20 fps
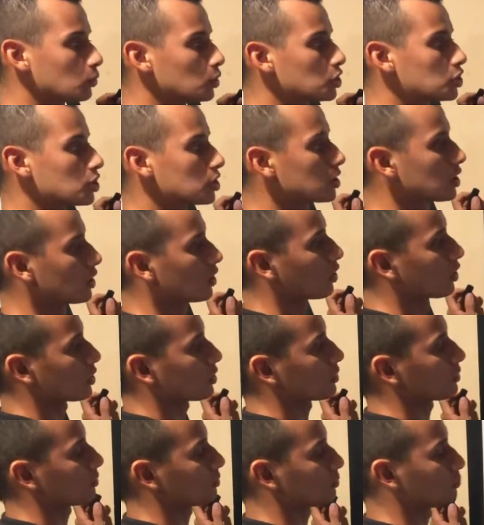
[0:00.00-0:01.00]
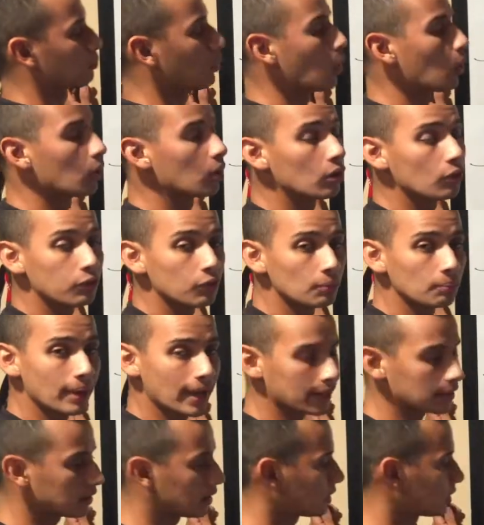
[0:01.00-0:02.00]
which is the north pole of a
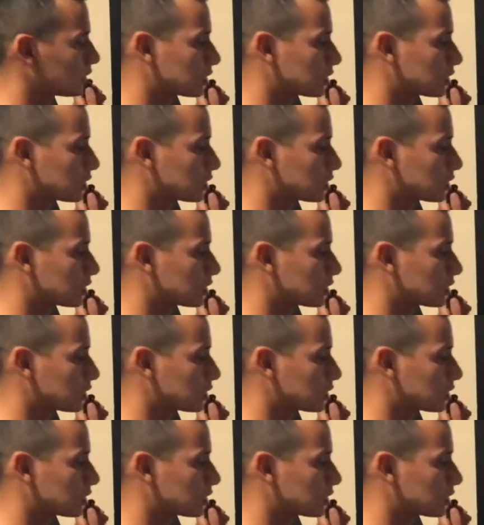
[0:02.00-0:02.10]
magnet?